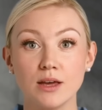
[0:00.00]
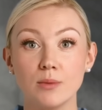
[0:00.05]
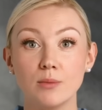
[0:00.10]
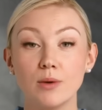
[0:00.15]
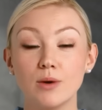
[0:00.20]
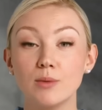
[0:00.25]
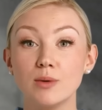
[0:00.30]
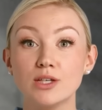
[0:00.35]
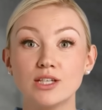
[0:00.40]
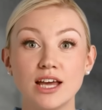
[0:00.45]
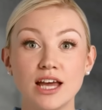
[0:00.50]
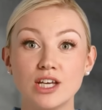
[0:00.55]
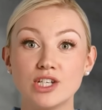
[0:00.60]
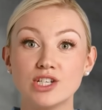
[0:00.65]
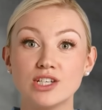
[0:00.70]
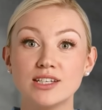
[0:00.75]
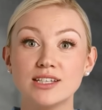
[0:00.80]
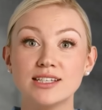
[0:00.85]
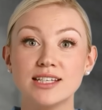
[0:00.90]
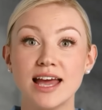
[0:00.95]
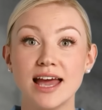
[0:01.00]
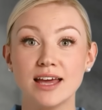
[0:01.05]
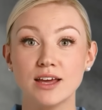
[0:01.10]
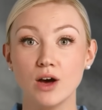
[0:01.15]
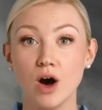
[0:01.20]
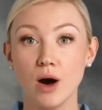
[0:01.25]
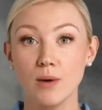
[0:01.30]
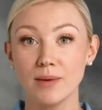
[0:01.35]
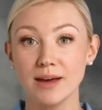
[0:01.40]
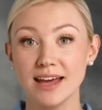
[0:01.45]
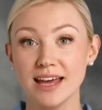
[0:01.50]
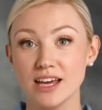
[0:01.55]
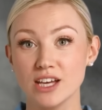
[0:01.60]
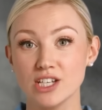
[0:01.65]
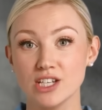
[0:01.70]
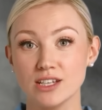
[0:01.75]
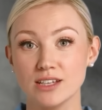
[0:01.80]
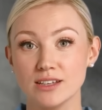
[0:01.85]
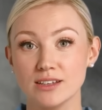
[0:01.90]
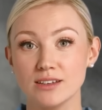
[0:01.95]
Permutations and
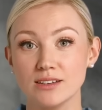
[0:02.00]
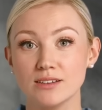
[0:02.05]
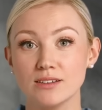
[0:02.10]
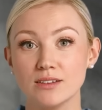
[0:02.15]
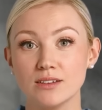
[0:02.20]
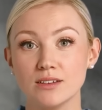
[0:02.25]
Combinations.